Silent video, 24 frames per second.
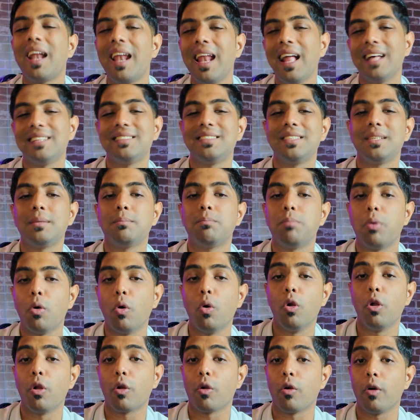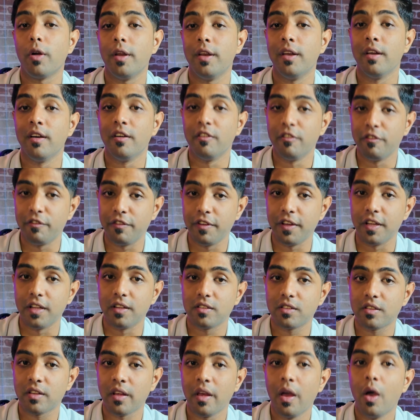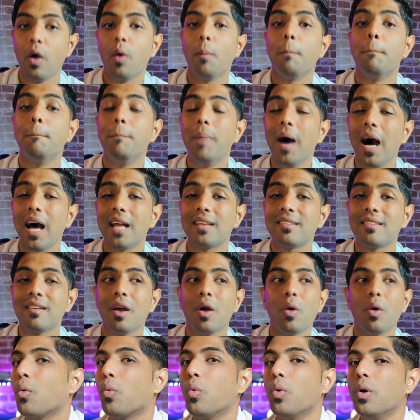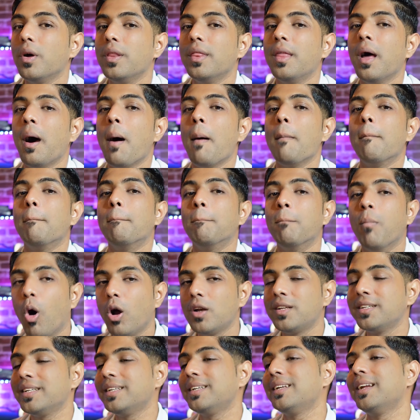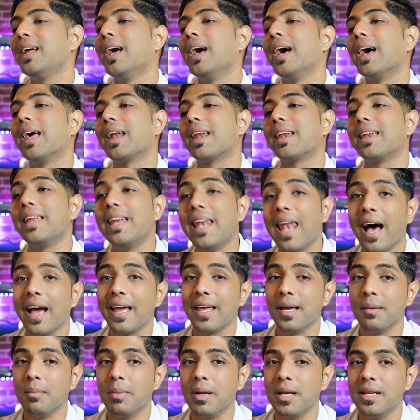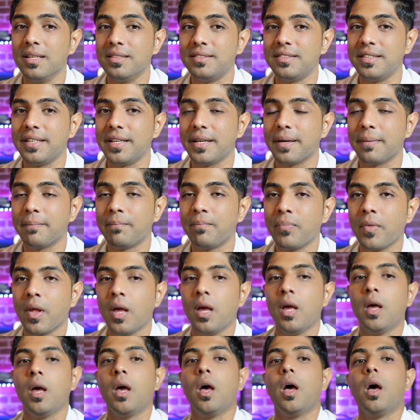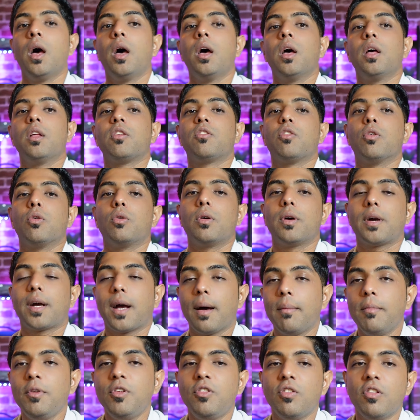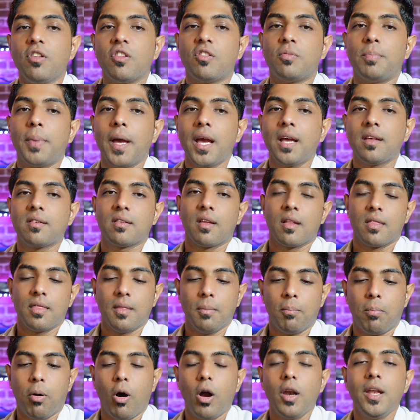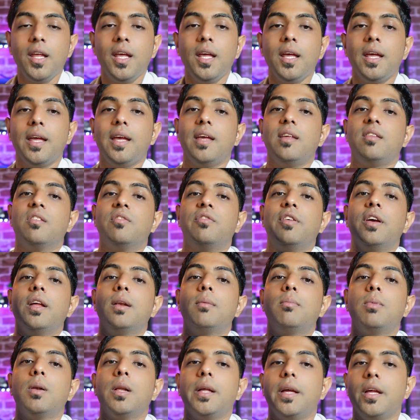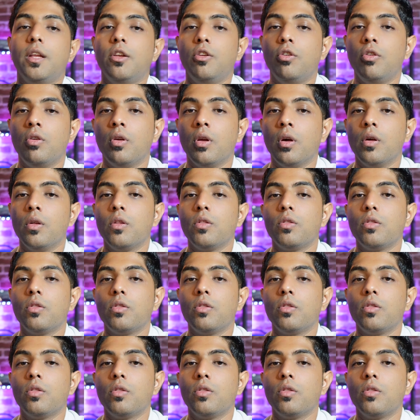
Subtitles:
classic Polaroid feels, but with modern reliability. So coming to the specs, the body is available in